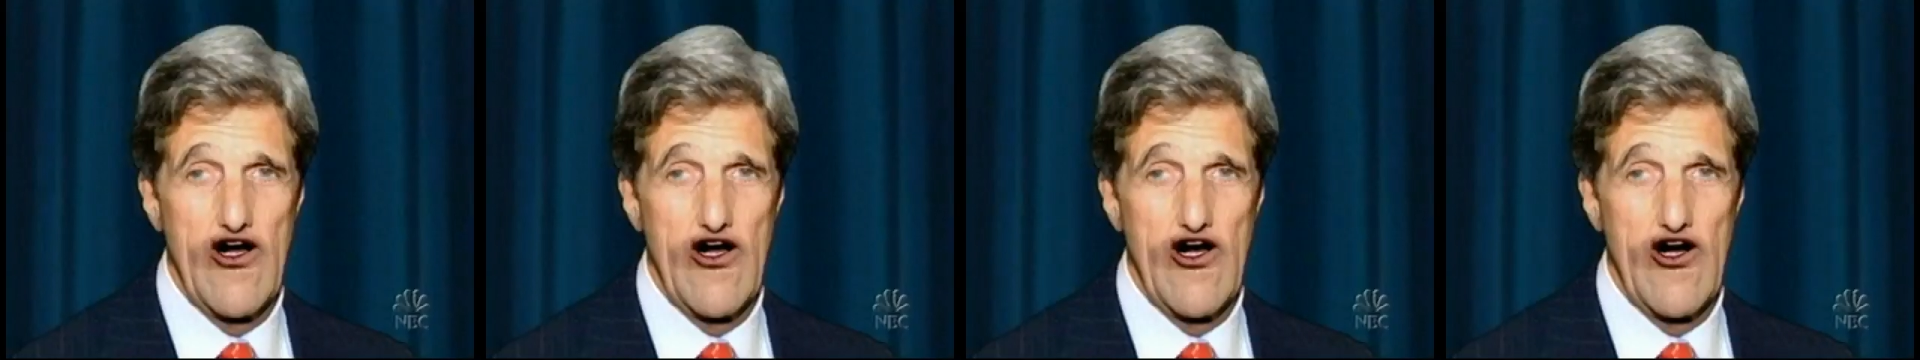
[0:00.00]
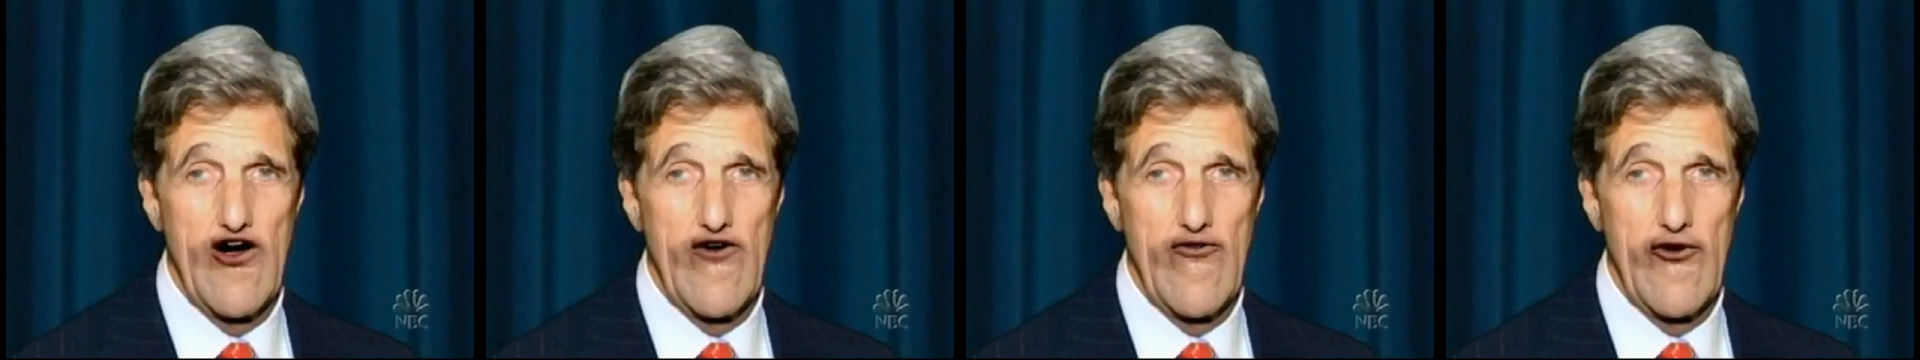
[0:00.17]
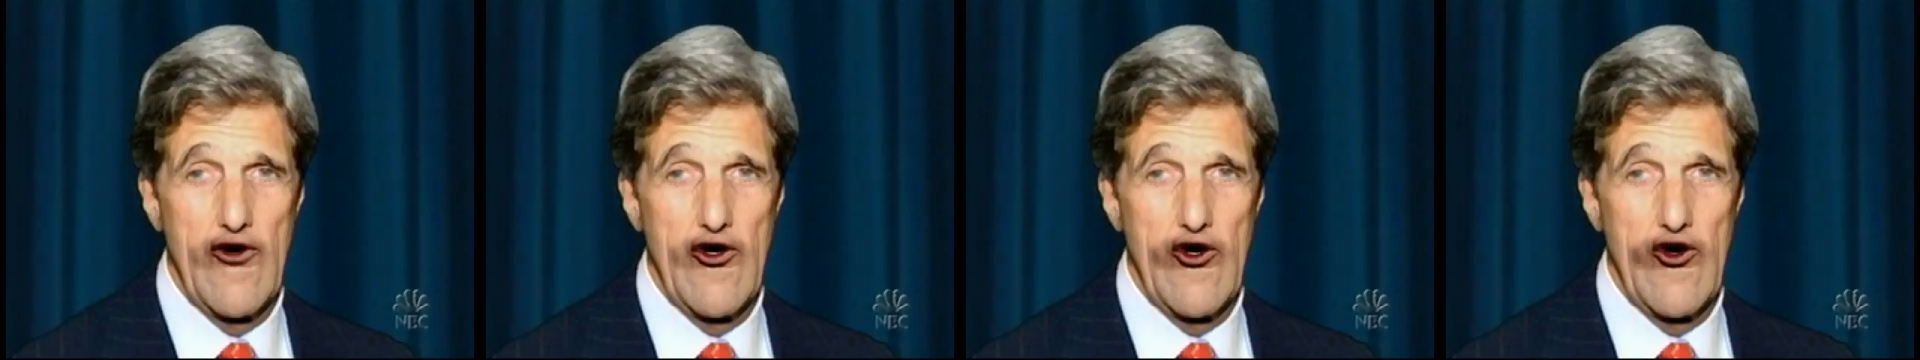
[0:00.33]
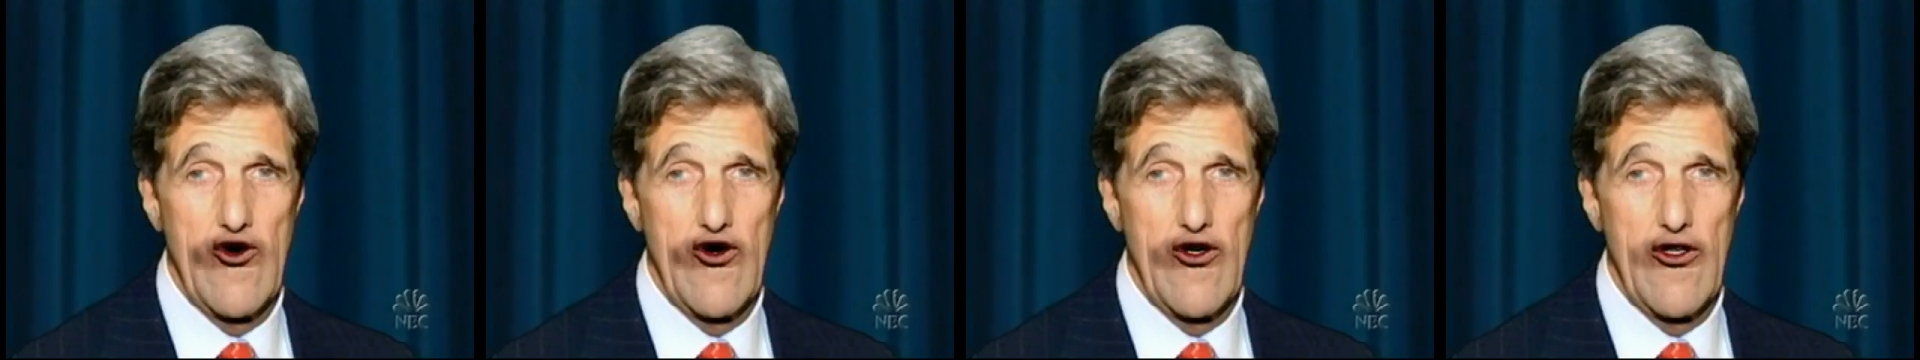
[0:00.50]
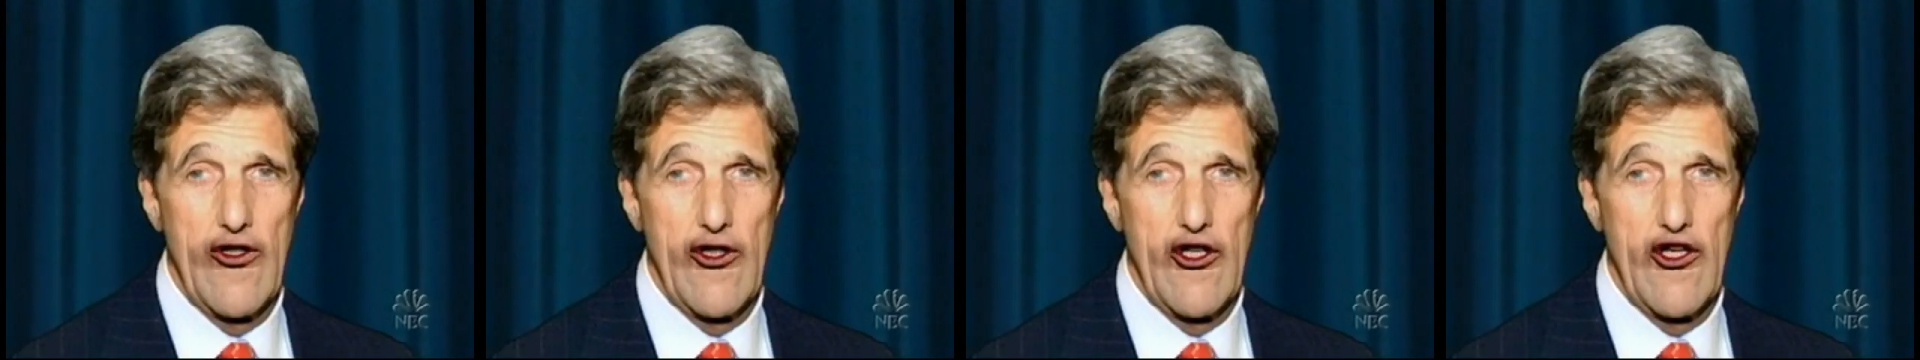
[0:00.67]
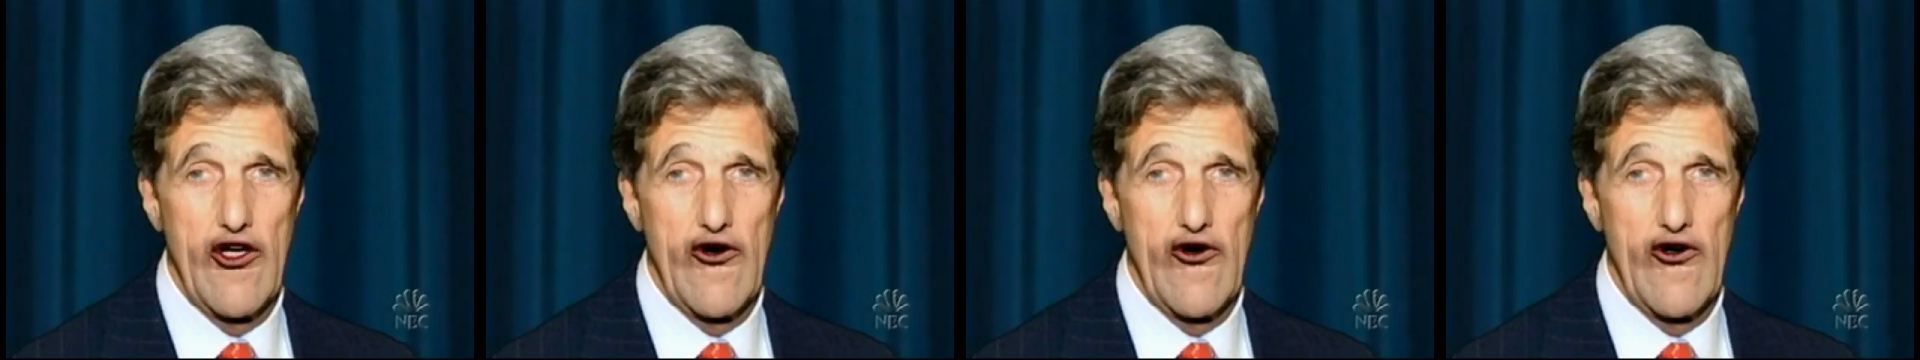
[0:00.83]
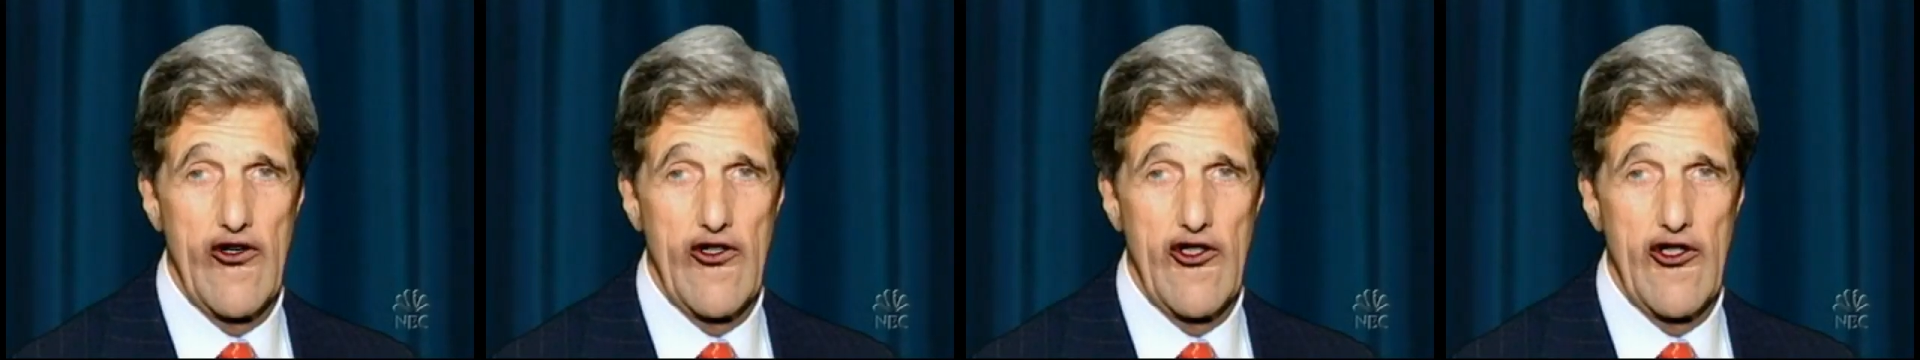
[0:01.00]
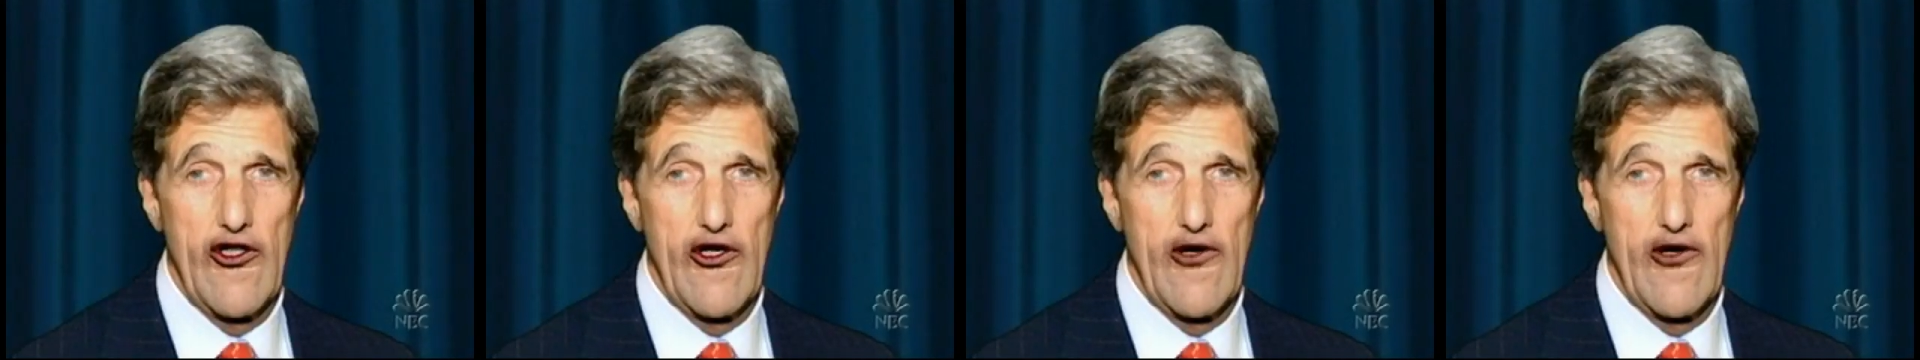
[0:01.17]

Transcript: Of course, there is an